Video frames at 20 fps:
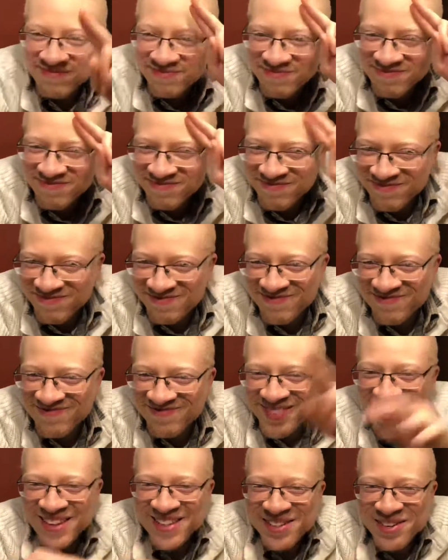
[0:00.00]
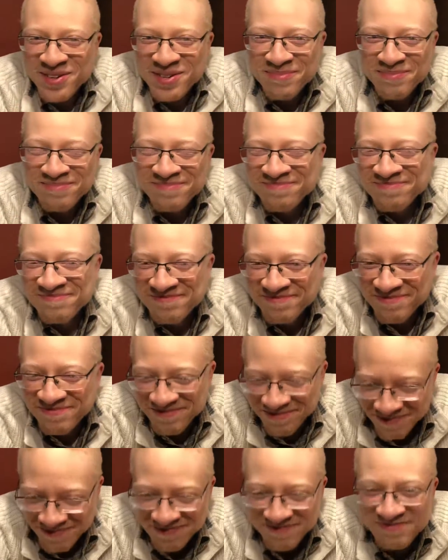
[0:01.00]
here, who is the
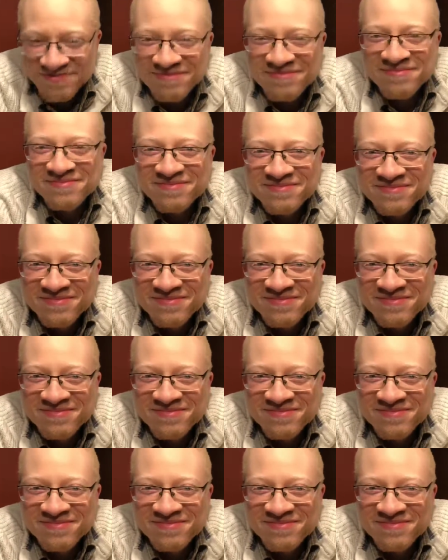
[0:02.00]
lead electrical